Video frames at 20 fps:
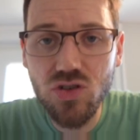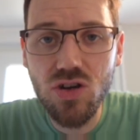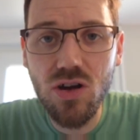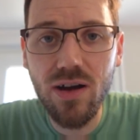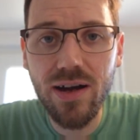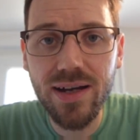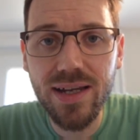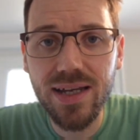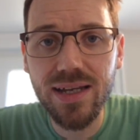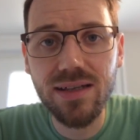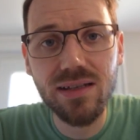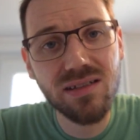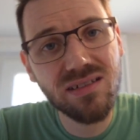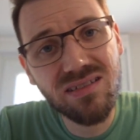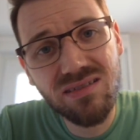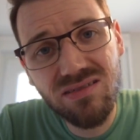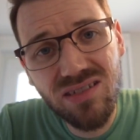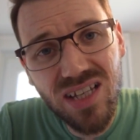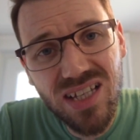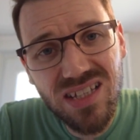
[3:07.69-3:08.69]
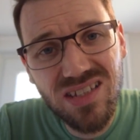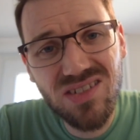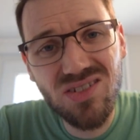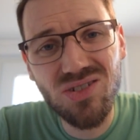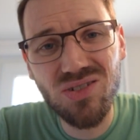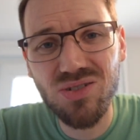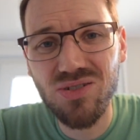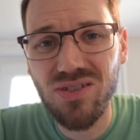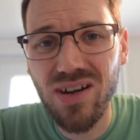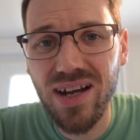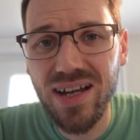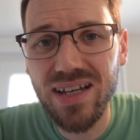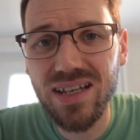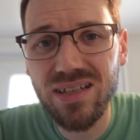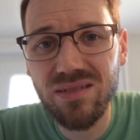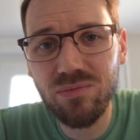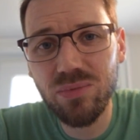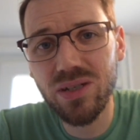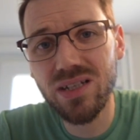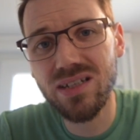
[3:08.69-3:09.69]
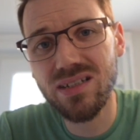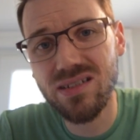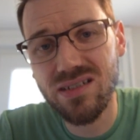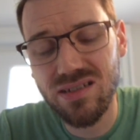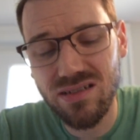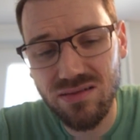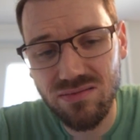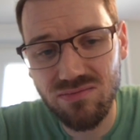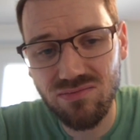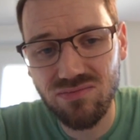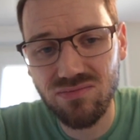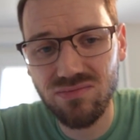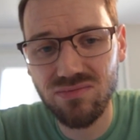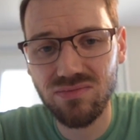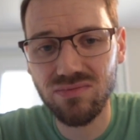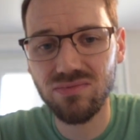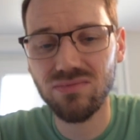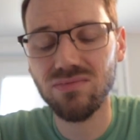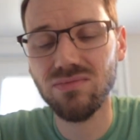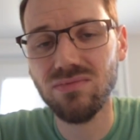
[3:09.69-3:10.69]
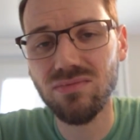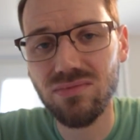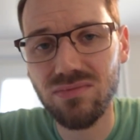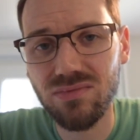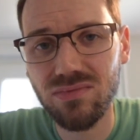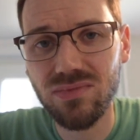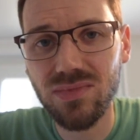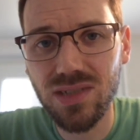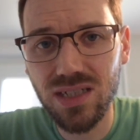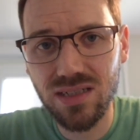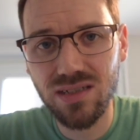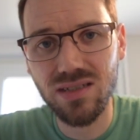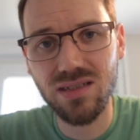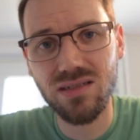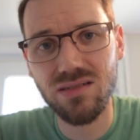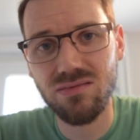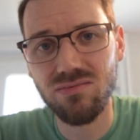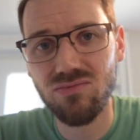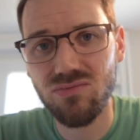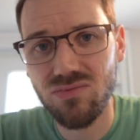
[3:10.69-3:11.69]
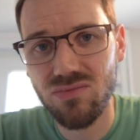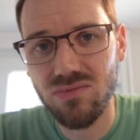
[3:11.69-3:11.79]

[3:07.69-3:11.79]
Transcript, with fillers: tried it it's not great but it's it's